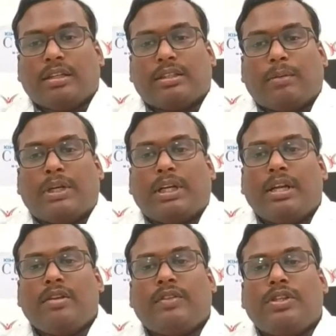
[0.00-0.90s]
the burden
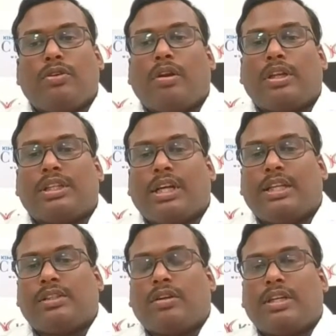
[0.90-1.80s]
of the neurological
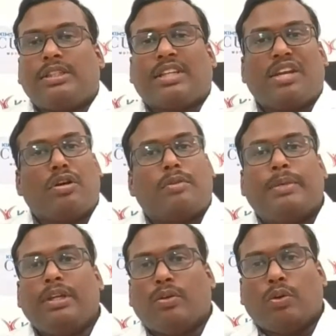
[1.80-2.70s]
disorders cannot
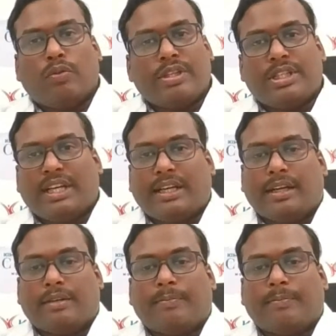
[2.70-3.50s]
be overstated.